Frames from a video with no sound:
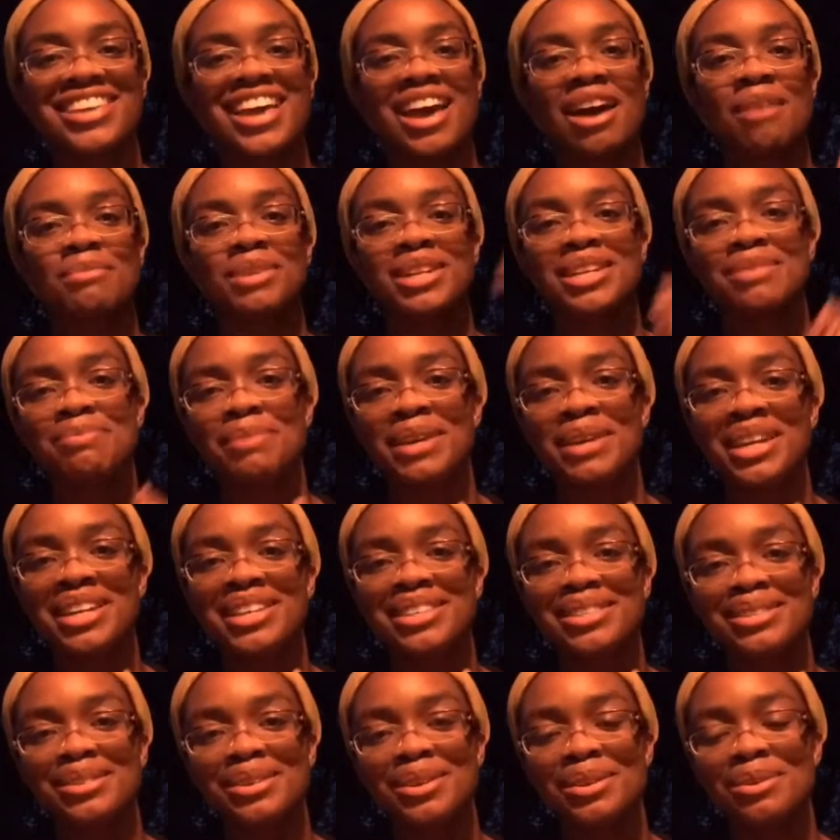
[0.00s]
How many pennies
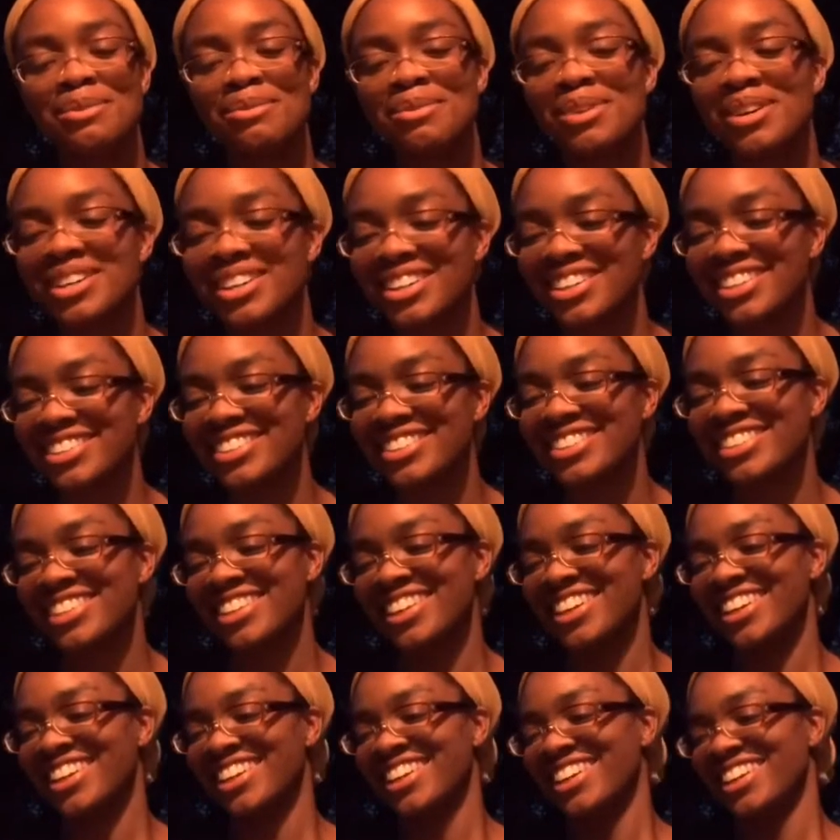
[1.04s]
do you want?
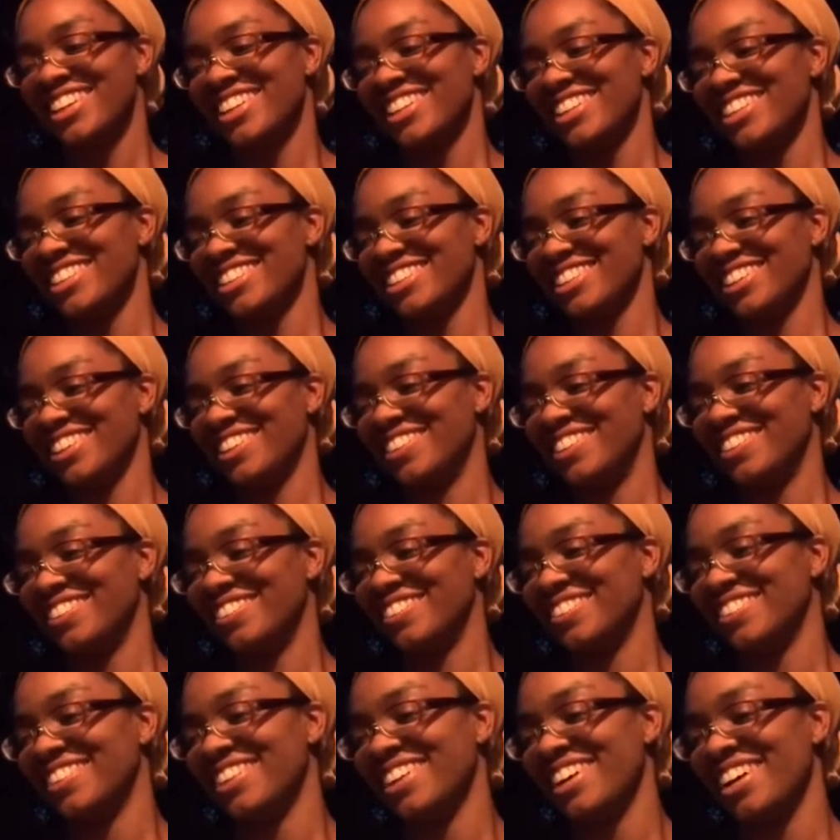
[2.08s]
So
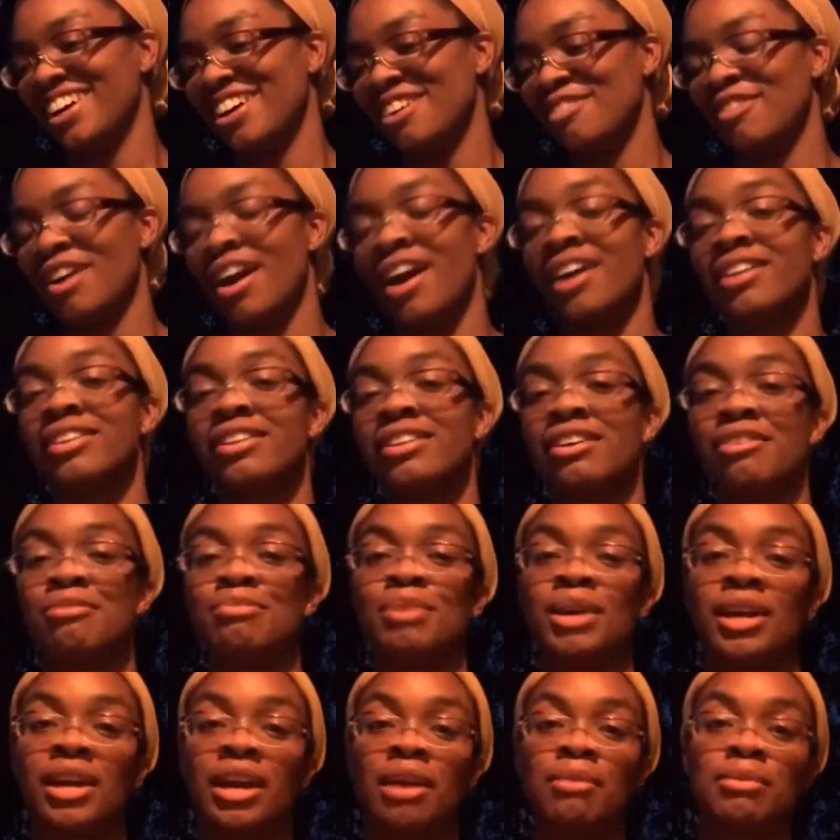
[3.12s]
I love
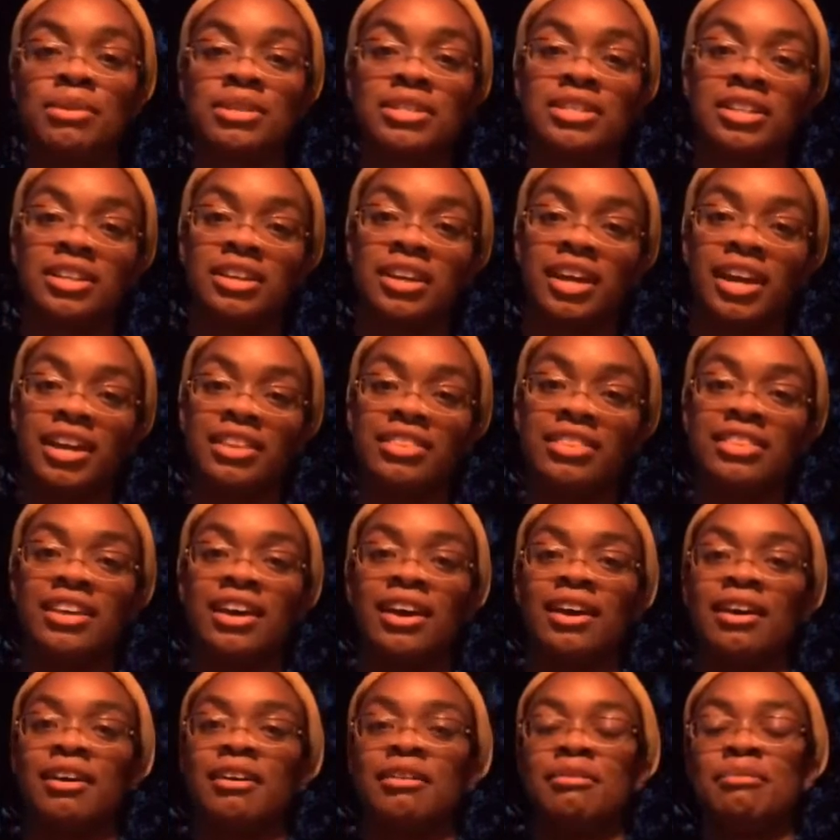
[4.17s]
being able to look at
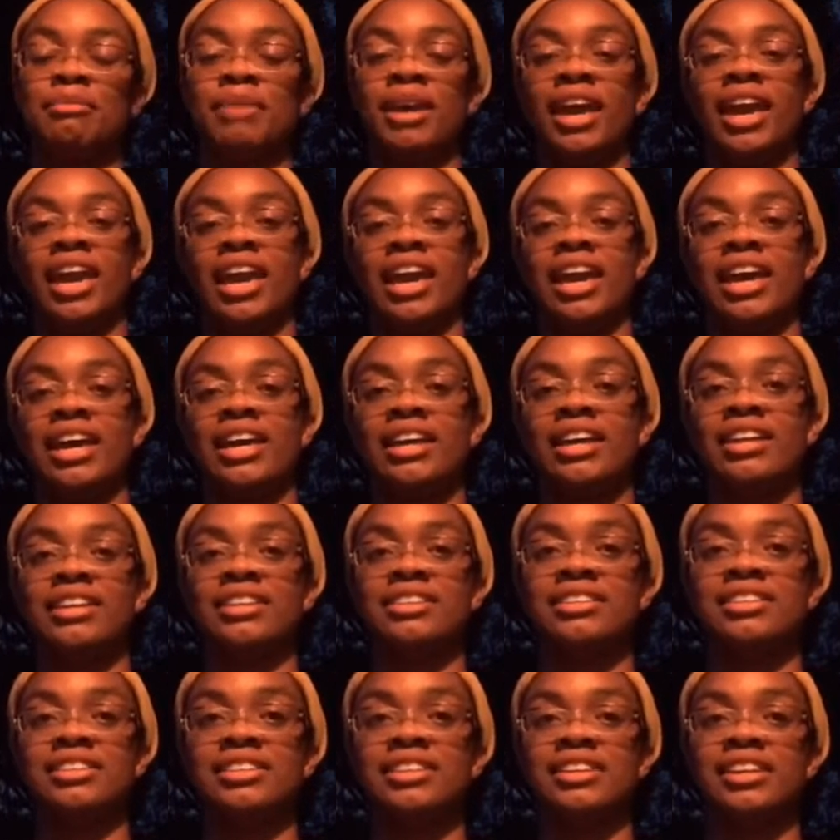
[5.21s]
them, and
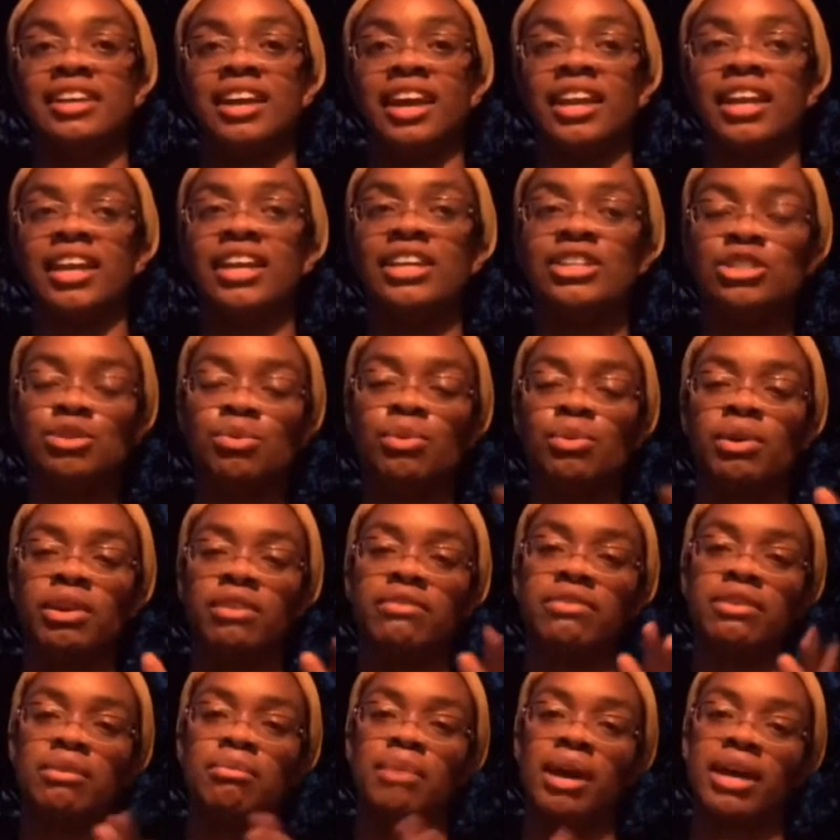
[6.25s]
each one of
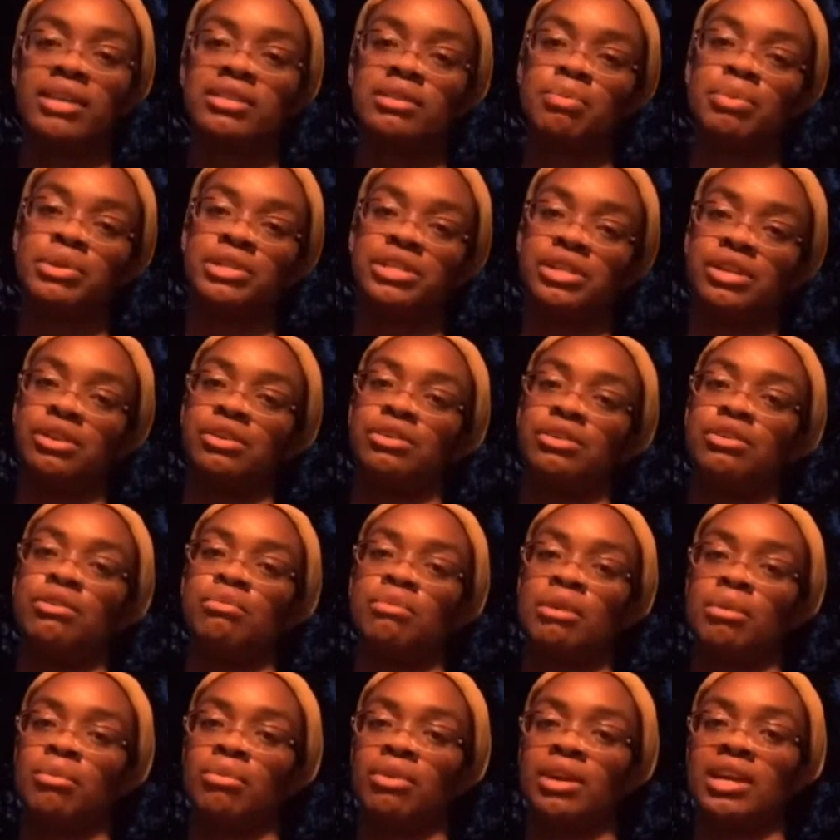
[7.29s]
them has a particular
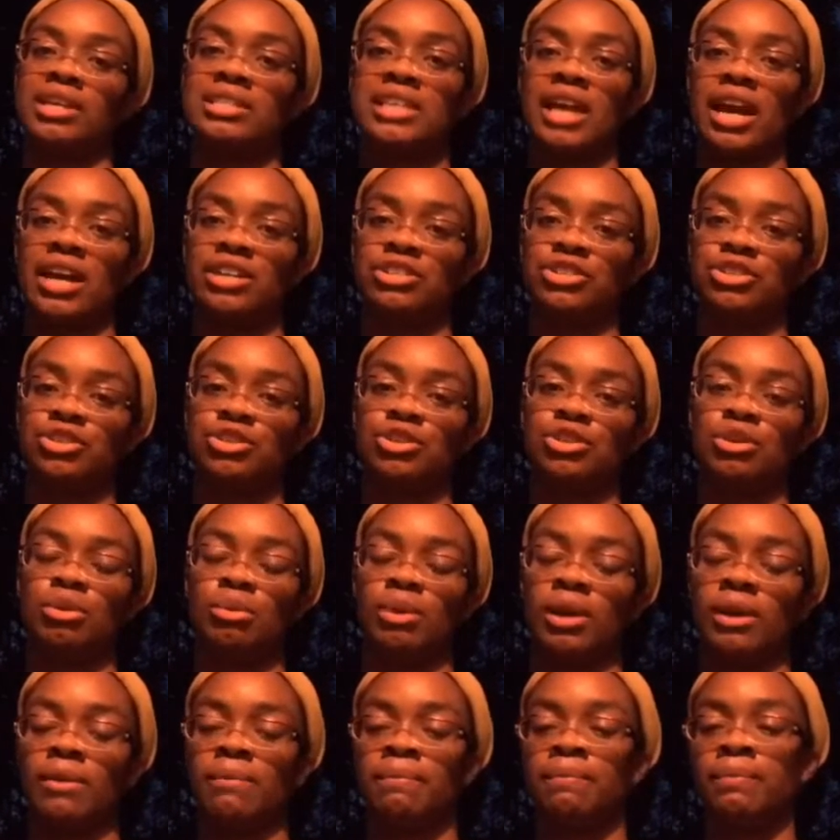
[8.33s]
memory attached to
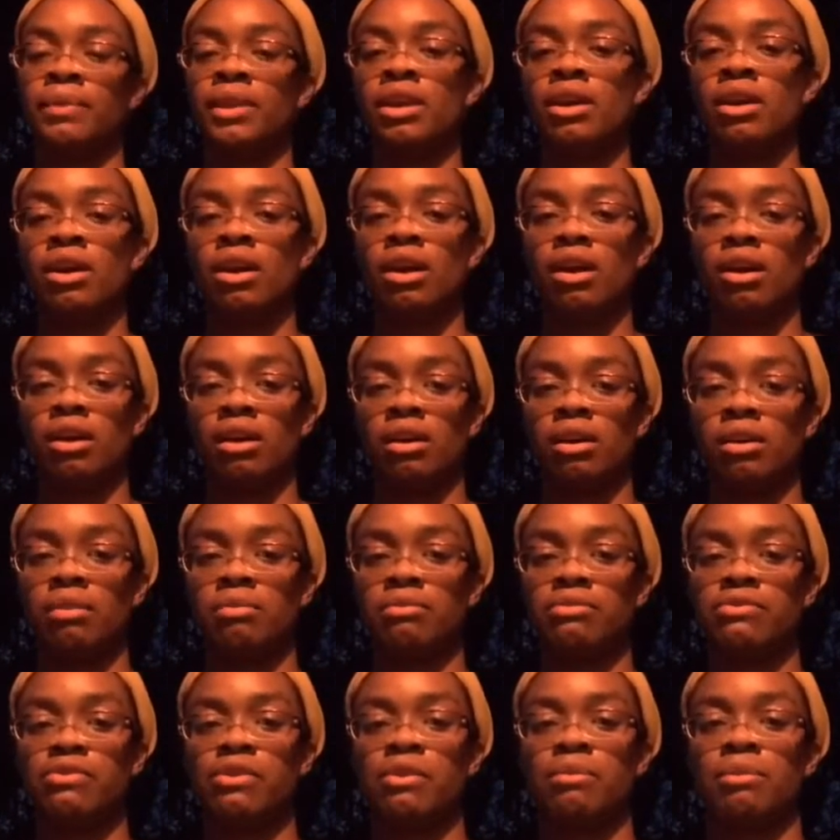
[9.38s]
it
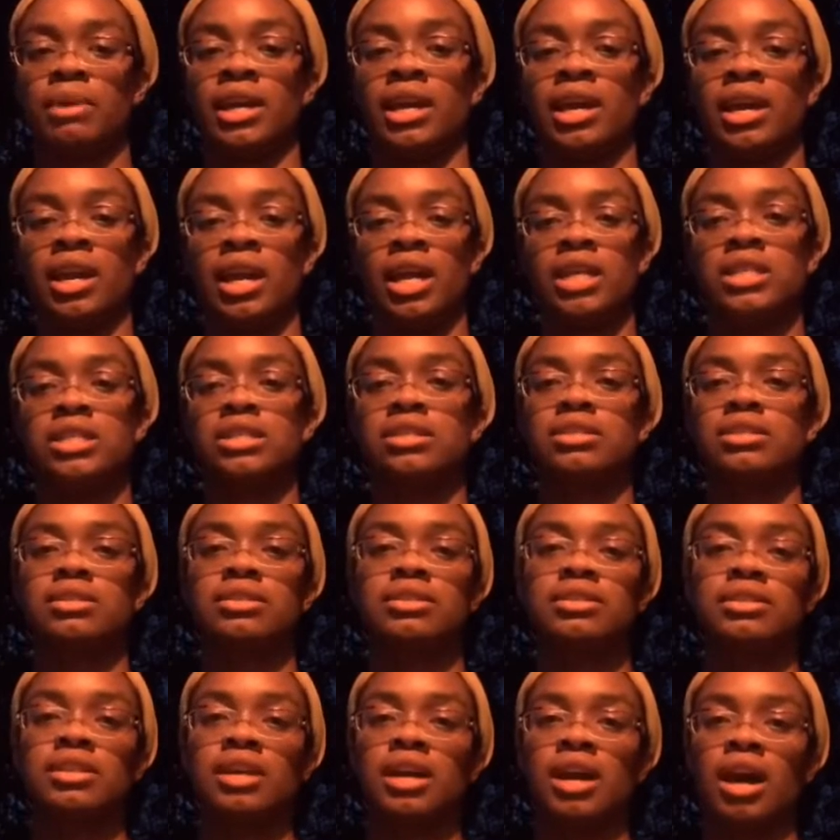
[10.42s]
for me, and I
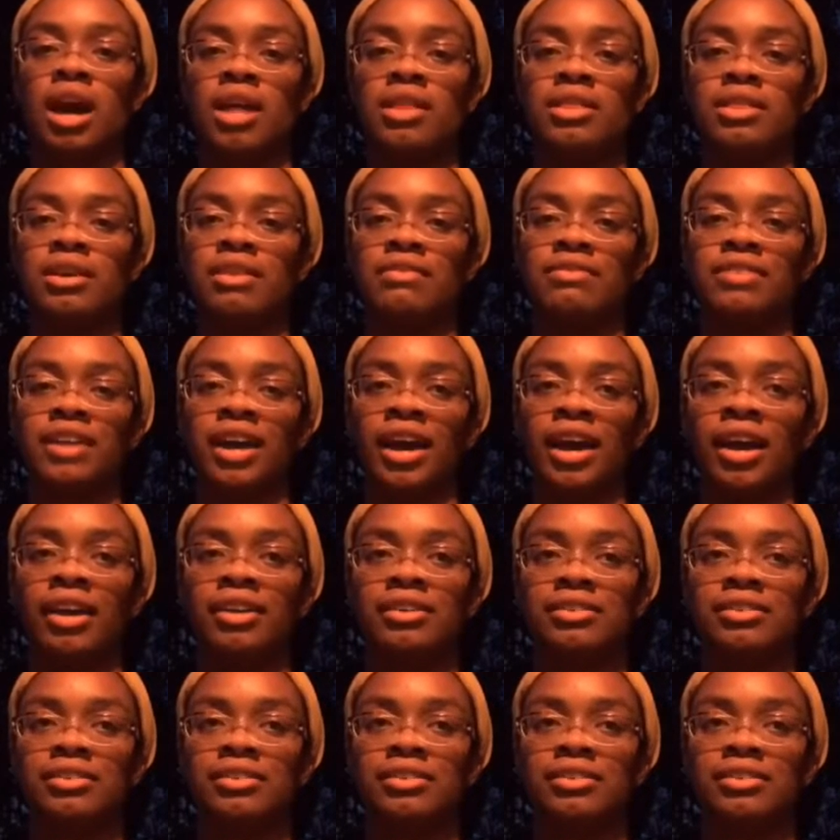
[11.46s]
love that.